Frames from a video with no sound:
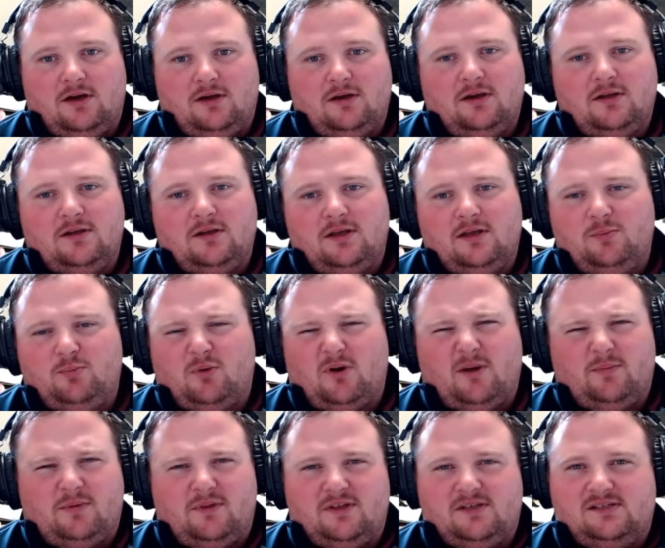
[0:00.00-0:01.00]
He
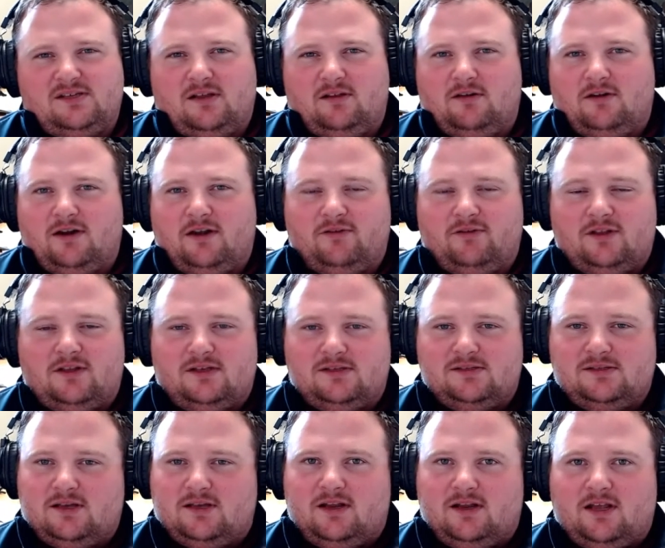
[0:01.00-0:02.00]
prepped the seller and
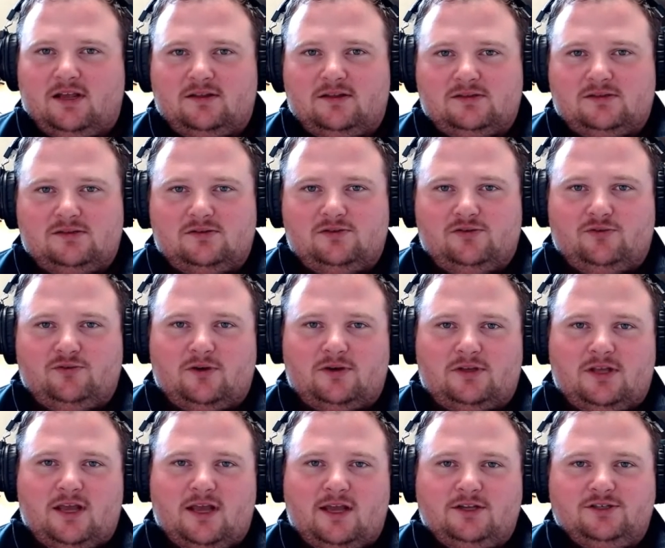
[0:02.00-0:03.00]
everything, saying, hey, this is a new
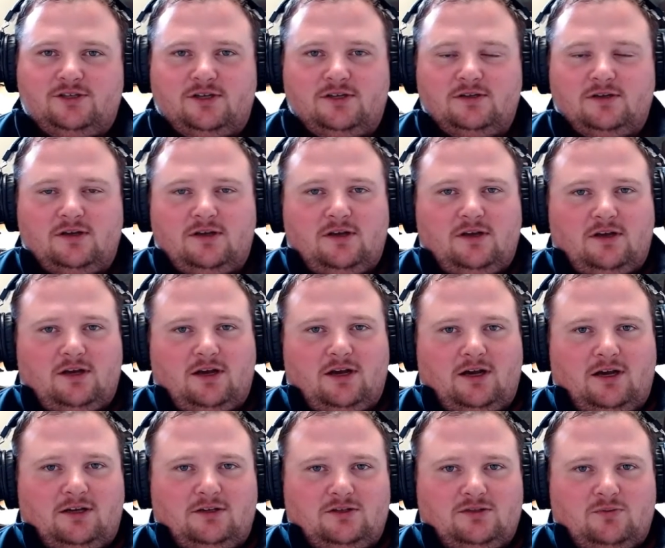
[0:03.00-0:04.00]
rookie agent.
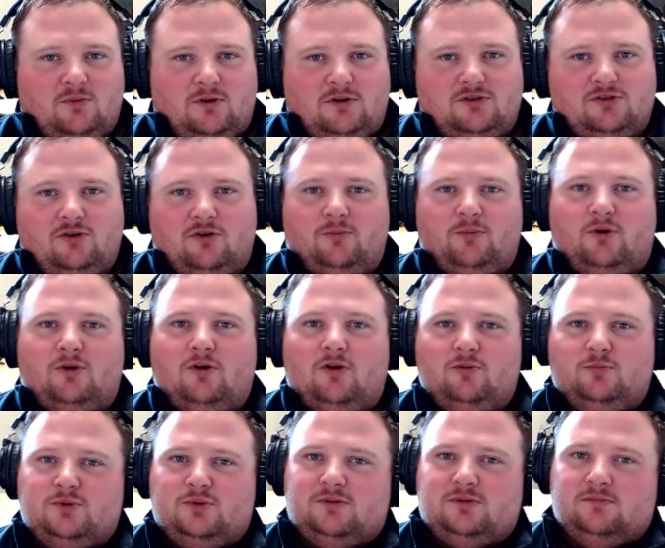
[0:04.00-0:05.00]
Just want to show him the
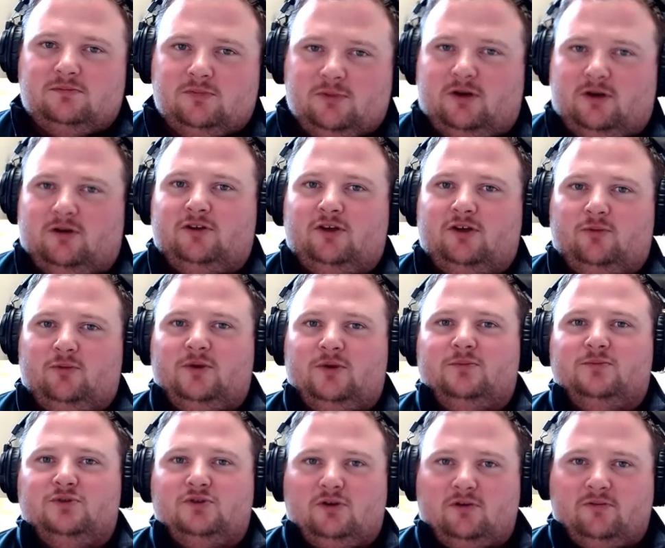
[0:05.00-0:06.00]
ropes. You know, he'll be
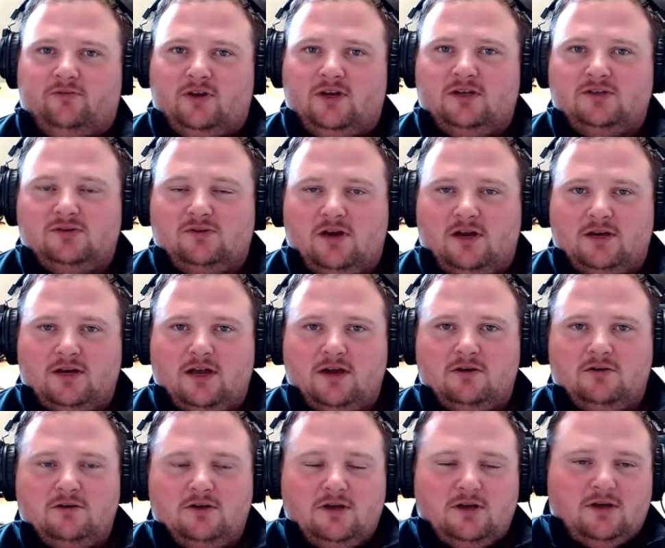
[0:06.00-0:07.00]
observing us right
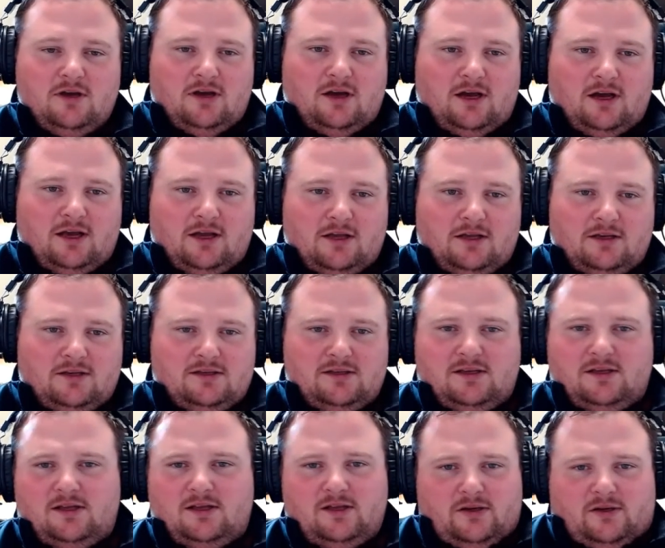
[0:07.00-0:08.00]
now. And
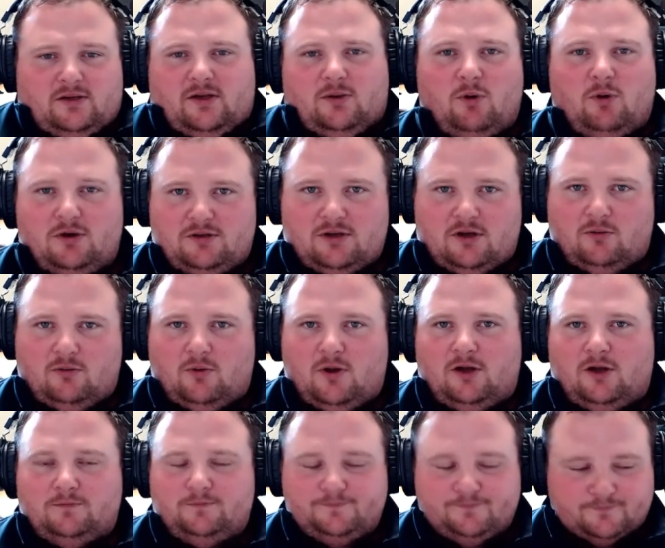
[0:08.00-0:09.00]
it worked out
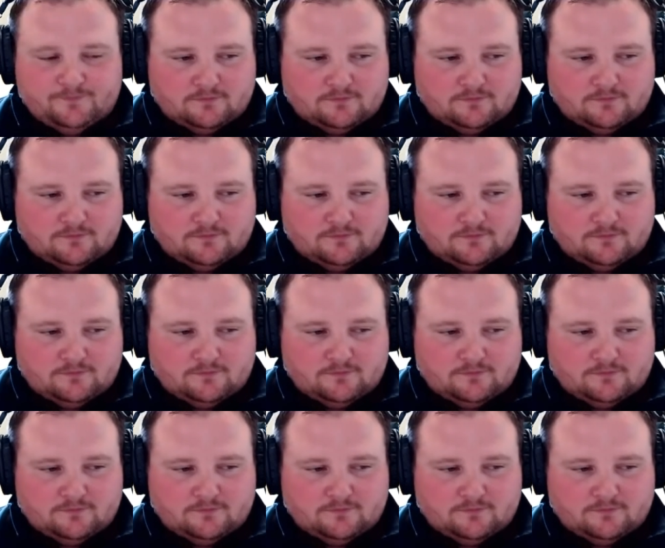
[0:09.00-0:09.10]
well.